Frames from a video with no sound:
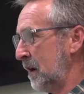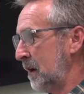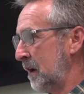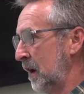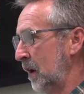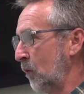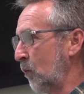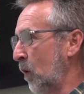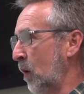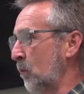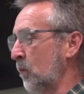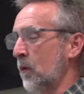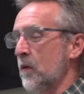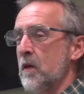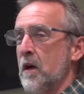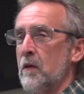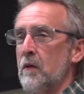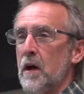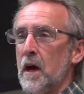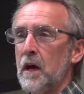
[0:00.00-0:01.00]
And what were
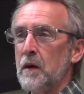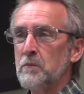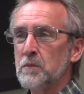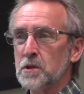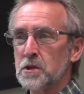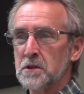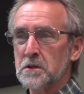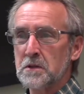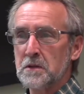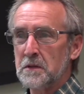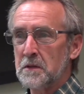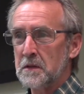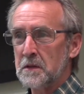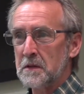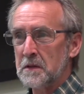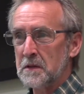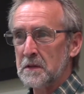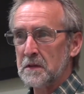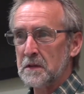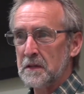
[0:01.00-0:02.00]
their names?
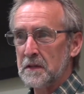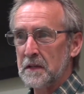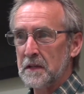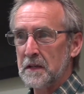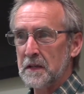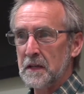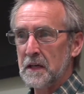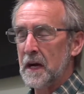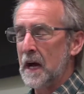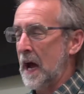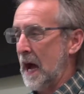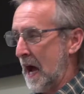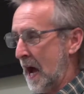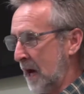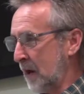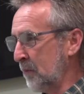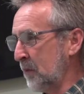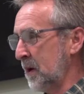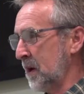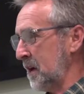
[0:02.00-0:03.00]
Adam and Eve.
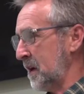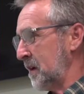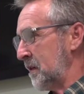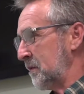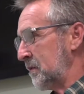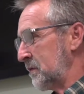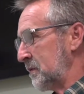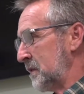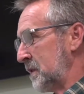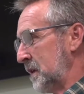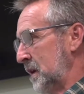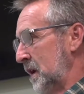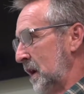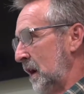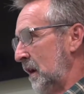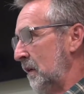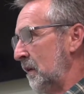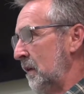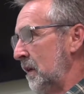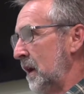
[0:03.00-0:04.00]
Adam and Eve.
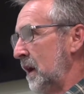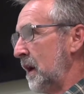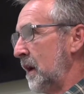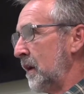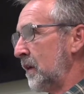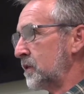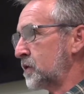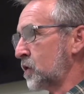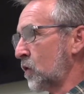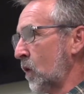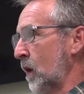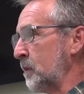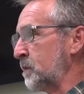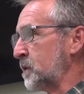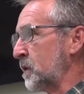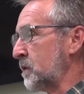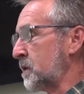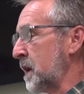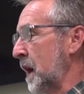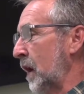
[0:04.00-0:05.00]

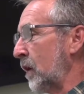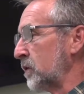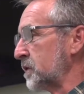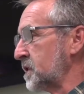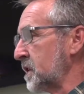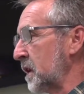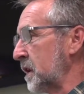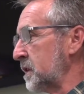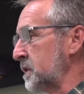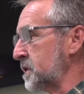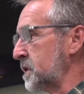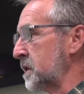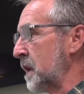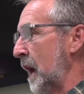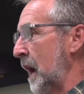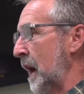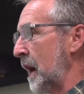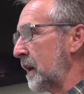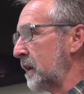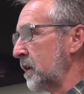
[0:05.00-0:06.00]
Scripture tells us
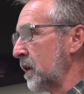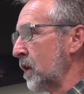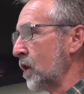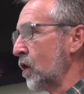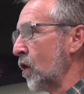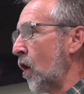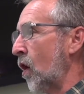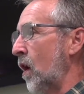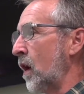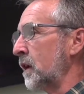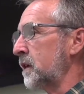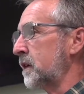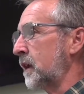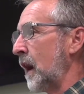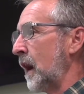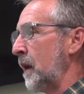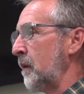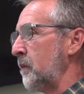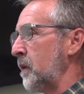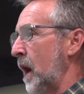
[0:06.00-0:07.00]
that God
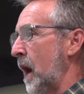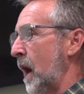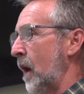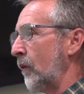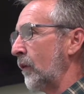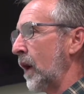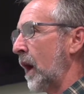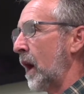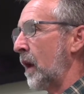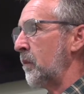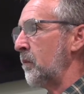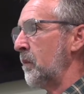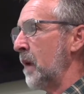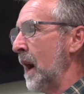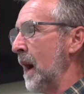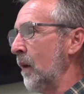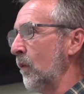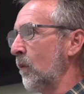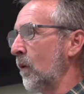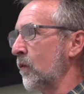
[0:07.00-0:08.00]
came down and
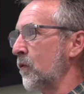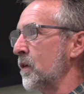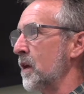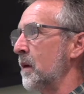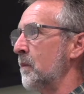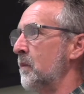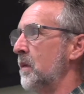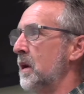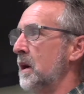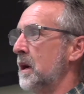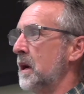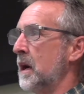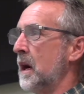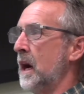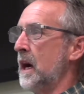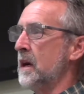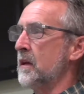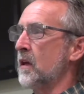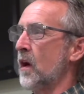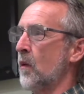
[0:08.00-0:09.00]
met with them.
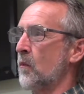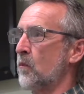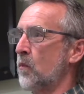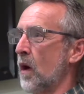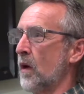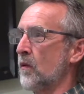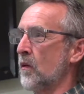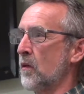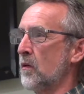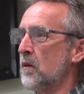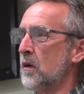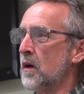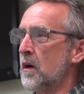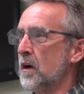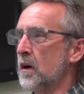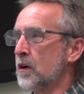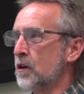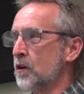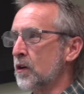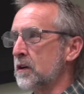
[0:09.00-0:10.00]
Hey there, brother.
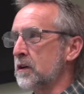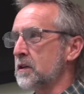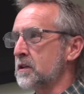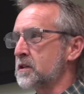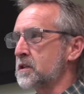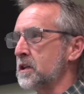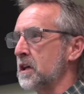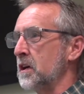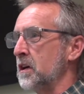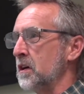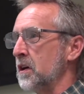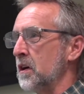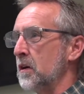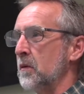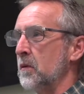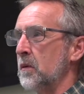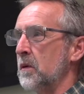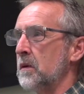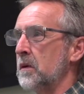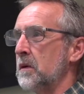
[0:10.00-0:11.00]
Good to see you.
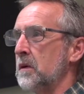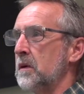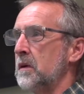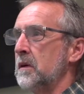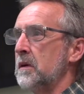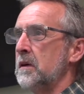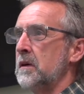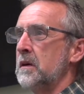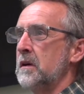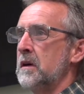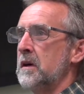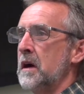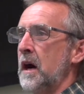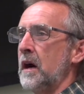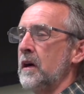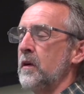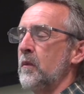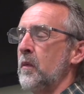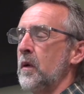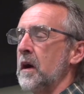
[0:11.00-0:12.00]
How
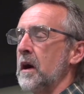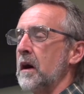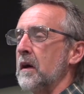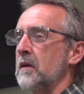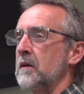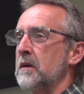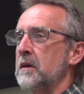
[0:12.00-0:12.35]
you been?